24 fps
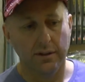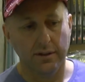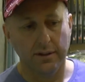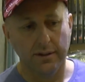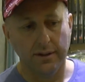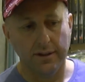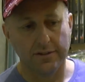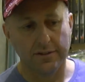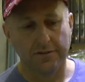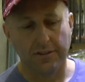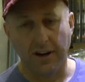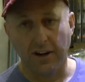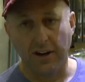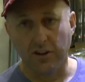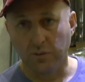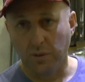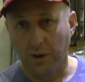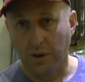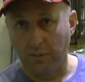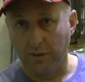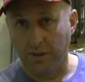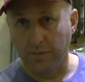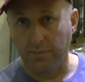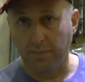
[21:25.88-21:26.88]
As far as
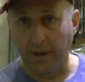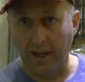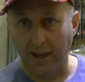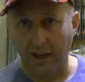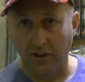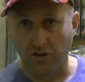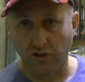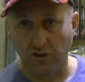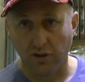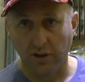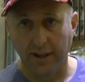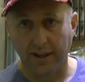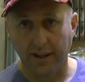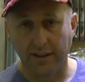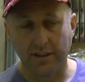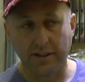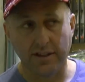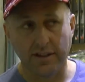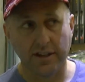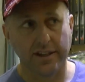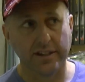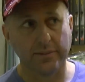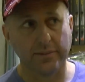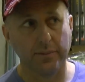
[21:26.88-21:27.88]
one with bigger draw length
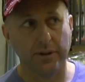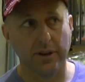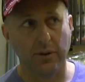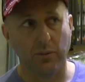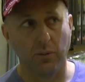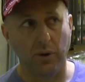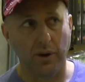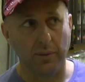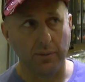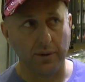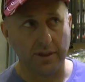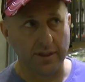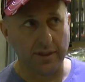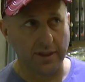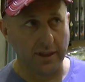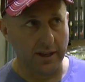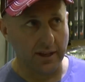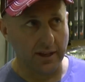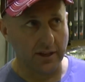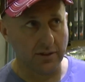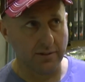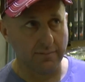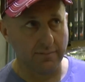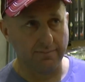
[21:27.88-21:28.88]
adjustment and one with
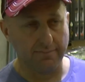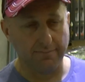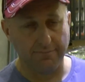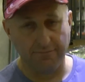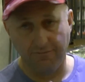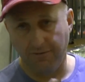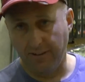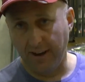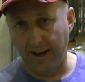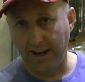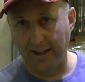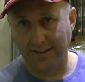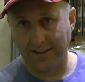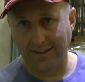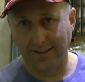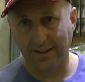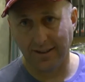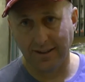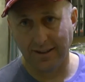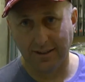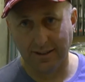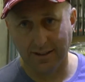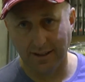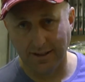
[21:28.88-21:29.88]
the
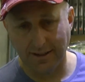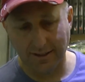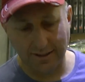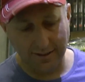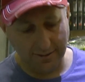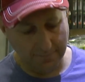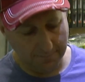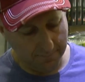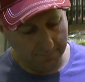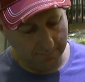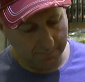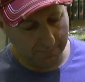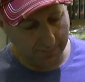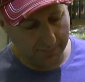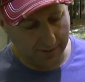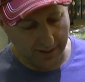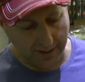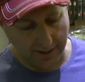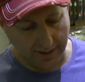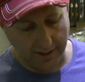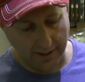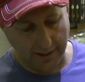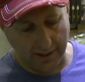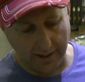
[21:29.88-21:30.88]
faster system.
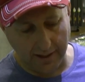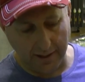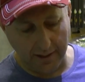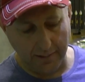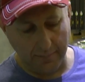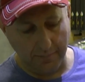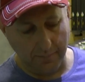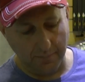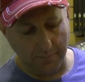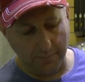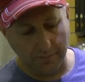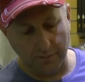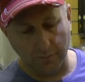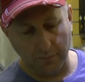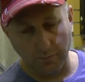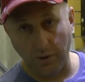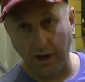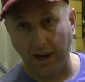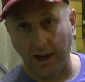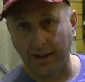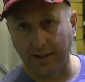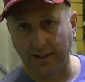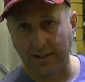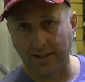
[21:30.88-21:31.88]

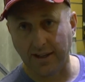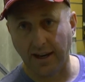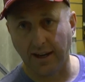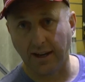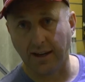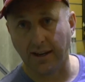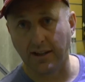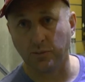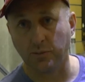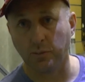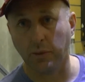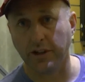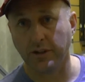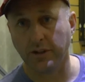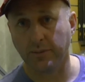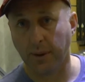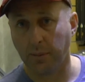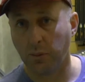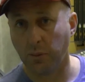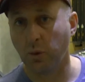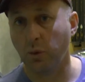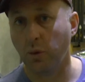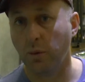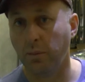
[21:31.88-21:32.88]
My understanding is most
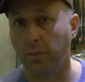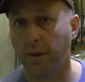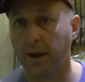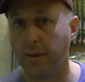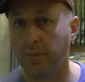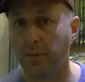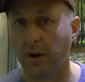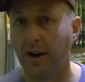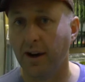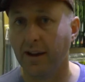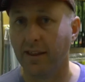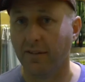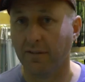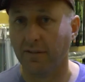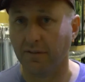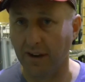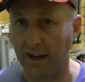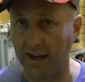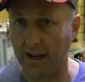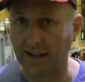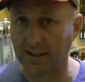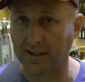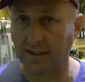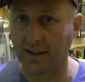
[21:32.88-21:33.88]
people will be buying the
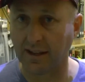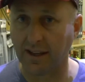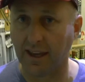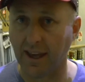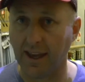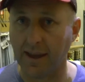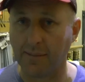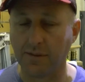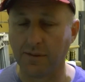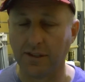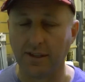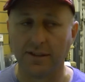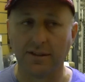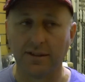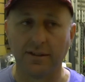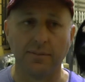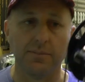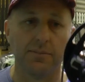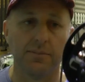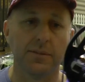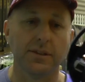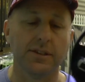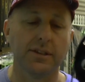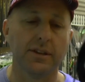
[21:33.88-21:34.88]
faster cam
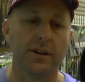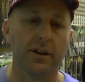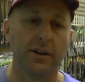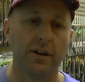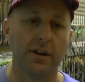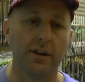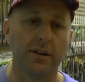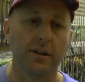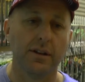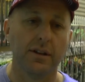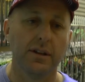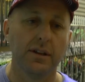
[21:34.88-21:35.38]
system. So